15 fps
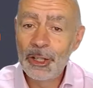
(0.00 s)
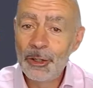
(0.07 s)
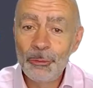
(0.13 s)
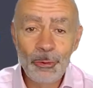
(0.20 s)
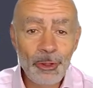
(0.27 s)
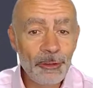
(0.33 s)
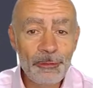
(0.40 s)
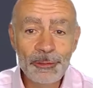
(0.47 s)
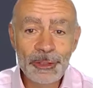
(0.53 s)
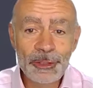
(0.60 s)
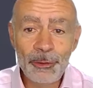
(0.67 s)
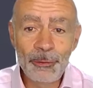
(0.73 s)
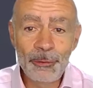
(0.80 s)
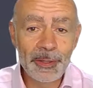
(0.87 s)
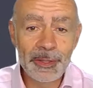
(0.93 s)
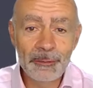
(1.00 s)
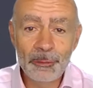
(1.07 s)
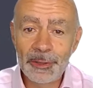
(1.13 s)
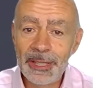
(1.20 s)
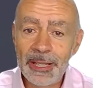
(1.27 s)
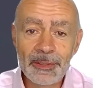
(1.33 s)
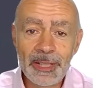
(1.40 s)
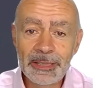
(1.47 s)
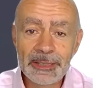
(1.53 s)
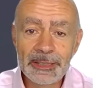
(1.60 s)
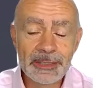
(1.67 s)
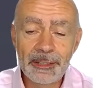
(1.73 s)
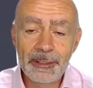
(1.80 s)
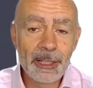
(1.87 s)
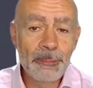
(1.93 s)
we often do it without
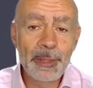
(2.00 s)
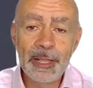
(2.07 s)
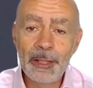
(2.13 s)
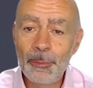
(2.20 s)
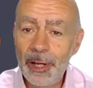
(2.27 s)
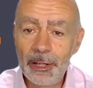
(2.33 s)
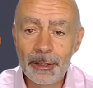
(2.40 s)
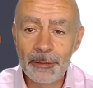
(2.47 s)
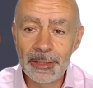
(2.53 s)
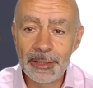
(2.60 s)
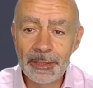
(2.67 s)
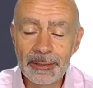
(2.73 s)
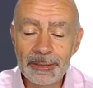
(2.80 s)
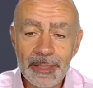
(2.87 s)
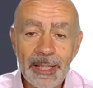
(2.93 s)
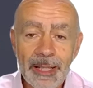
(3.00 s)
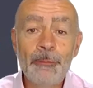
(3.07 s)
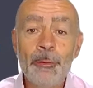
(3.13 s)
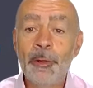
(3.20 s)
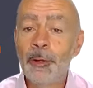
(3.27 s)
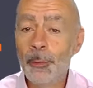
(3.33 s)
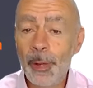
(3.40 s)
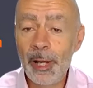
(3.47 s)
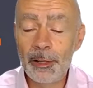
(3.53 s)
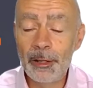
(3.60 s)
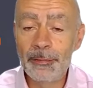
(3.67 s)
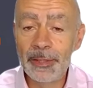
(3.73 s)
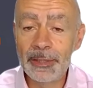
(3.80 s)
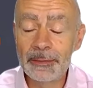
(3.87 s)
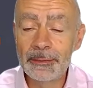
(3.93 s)
necessarily being aware of it. And if we're aware of
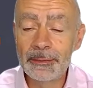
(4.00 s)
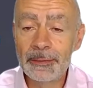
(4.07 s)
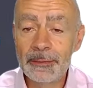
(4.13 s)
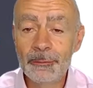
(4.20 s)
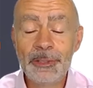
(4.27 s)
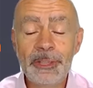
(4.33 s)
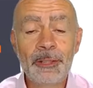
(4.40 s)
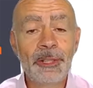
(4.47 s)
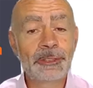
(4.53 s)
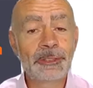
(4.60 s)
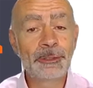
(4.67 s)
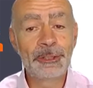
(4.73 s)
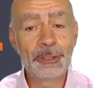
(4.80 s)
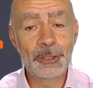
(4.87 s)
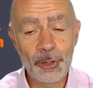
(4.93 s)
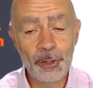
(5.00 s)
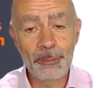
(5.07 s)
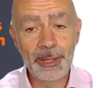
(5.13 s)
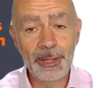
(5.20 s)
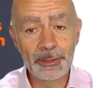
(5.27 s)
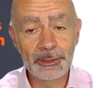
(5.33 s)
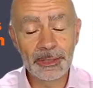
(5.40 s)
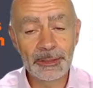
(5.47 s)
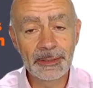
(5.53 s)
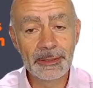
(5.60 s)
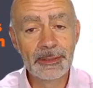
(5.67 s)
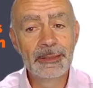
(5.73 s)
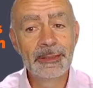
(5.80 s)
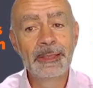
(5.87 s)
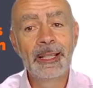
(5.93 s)
it, we don't necessarily talk about it.
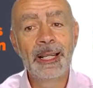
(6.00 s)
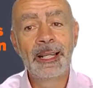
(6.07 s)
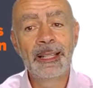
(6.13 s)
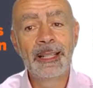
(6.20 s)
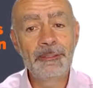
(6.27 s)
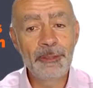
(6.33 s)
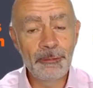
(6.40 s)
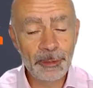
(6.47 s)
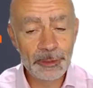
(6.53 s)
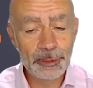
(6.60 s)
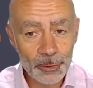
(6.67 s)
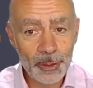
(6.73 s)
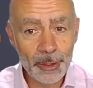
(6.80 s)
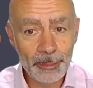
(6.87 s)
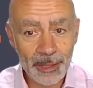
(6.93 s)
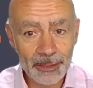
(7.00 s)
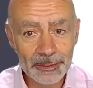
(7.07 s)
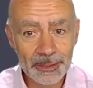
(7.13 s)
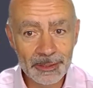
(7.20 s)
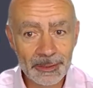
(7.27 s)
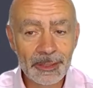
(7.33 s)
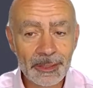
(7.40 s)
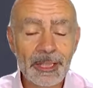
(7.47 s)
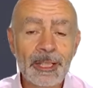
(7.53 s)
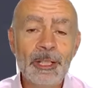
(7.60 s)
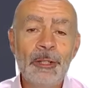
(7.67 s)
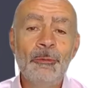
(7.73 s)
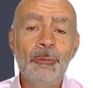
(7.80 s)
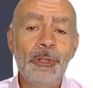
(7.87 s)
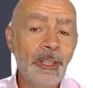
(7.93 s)
And even if we talk about it,
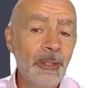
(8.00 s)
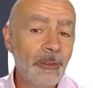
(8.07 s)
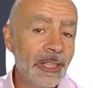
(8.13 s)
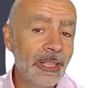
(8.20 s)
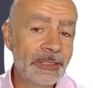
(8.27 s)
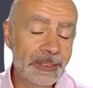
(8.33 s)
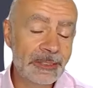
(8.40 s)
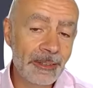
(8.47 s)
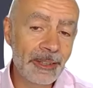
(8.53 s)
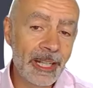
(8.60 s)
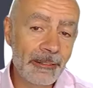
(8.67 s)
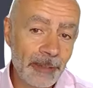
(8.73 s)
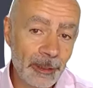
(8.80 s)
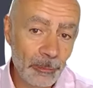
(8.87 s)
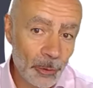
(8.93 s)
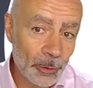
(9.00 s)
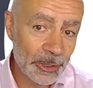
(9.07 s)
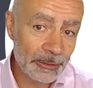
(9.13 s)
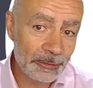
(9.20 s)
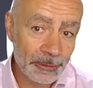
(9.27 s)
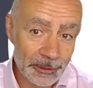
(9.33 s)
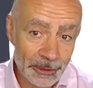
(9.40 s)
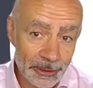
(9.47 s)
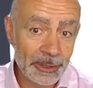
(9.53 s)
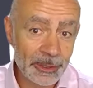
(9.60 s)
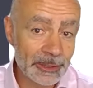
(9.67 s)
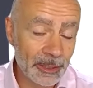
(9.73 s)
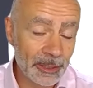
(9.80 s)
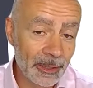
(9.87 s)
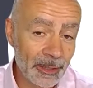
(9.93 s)
we don't necessarily get rewarded for doing
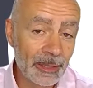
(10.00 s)
so.